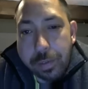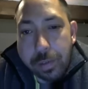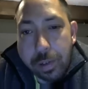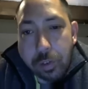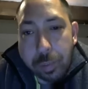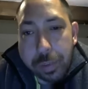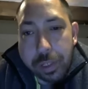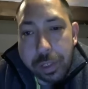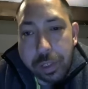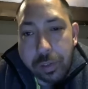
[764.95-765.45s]

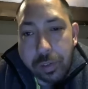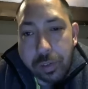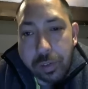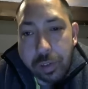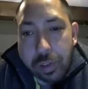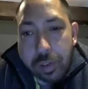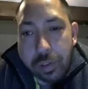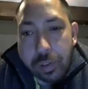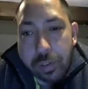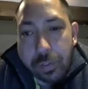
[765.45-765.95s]
being sent
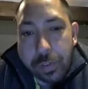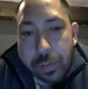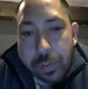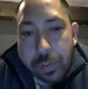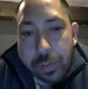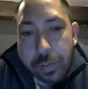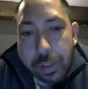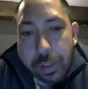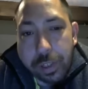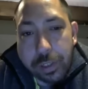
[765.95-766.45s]
to fight in
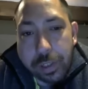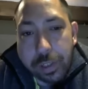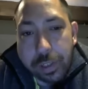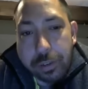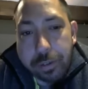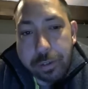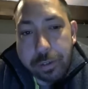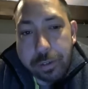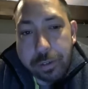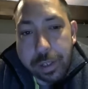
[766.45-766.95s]

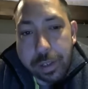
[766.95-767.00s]
Ukraine.